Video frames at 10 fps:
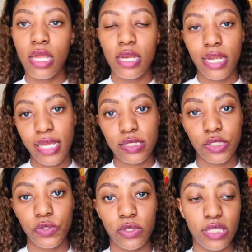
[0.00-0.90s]
Next
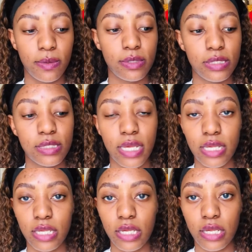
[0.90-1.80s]
ngizosebenzisa
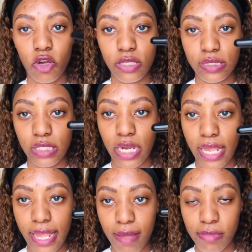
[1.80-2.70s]

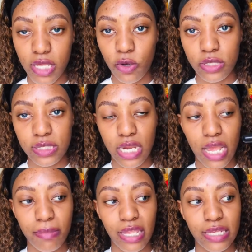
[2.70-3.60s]
i-concealer yami. I-concealer
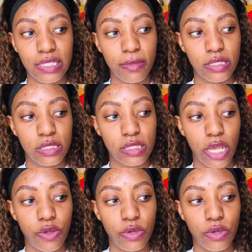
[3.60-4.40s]
yami engiyisebenzisayo